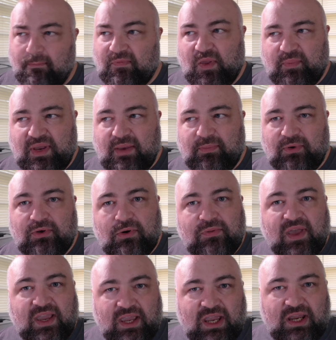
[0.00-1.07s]
the people who
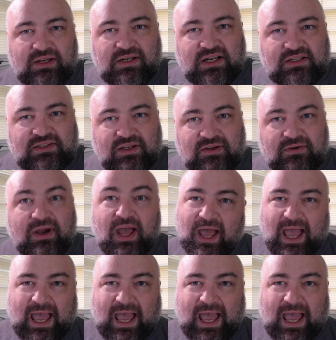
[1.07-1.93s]
they handed it to